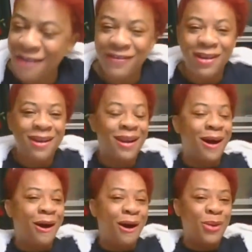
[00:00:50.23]
have a
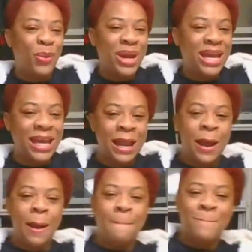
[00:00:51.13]
long weekend.
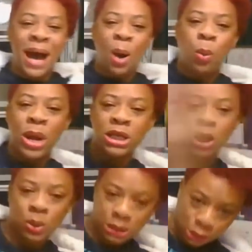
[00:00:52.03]
My
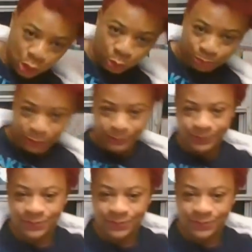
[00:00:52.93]
window is open.